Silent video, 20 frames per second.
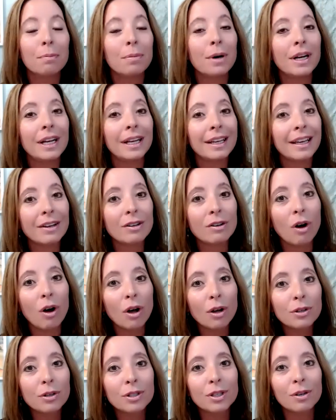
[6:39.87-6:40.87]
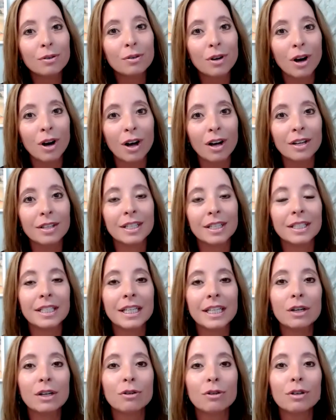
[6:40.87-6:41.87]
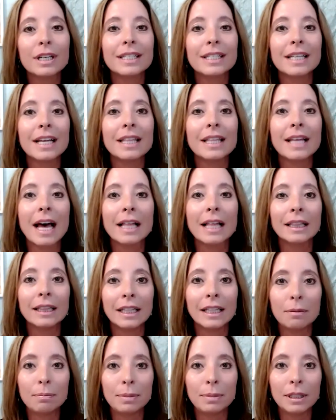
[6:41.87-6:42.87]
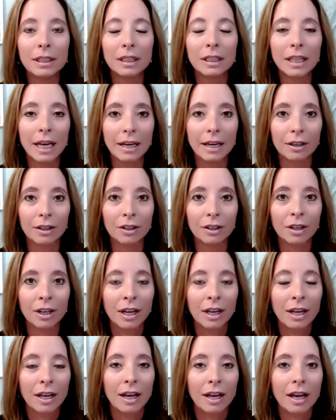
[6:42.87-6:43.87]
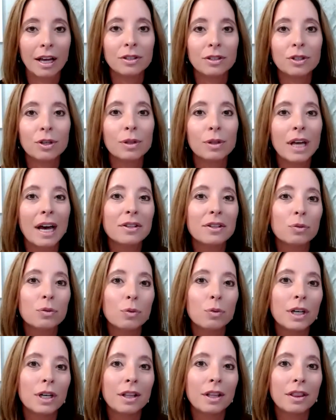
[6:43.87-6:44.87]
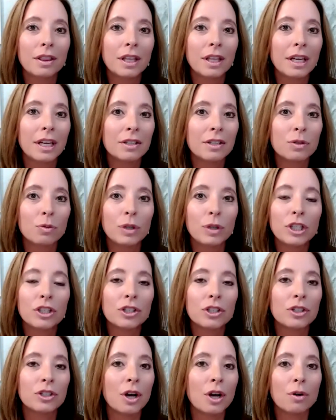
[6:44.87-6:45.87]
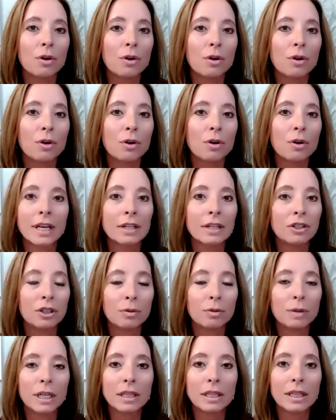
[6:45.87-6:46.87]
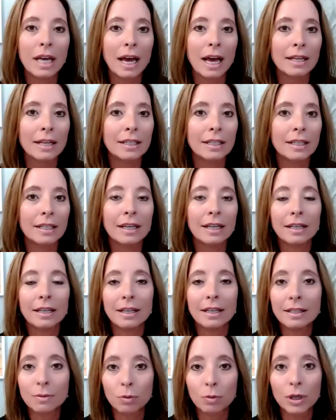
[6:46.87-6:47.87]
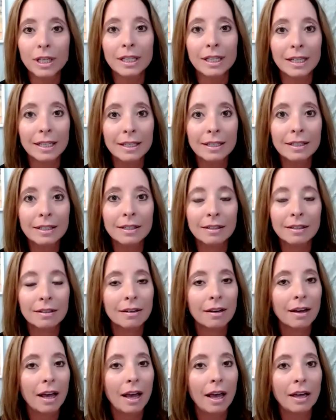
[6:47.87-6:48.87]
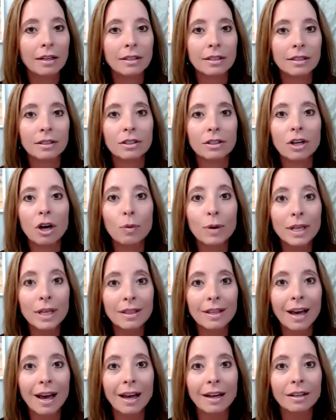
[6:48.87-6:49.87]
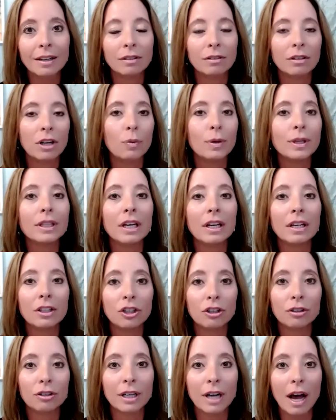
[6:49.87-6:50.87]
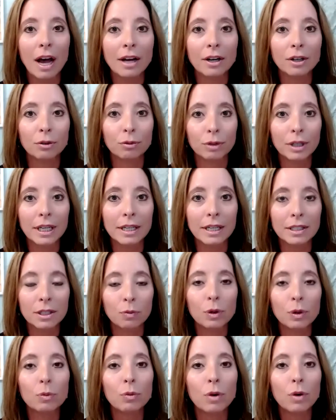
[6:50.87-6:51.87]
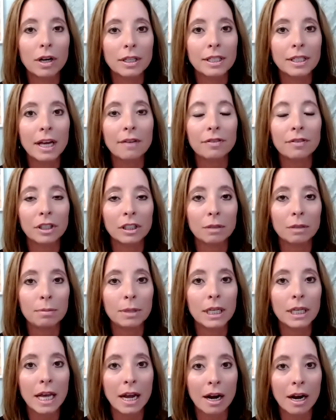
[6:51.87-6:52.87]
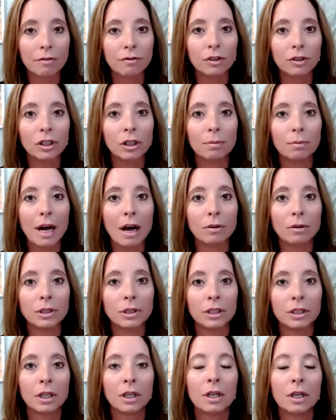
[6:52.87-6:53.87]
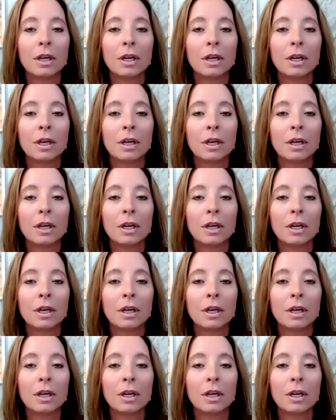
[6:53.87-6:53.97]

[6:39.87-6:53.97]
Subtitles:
but it can also cause a decrease in that lipid layer. And so that's one of the things we just know going into it, that it is what it is. And knowing that you're at higher risk, we want to definitely be careful about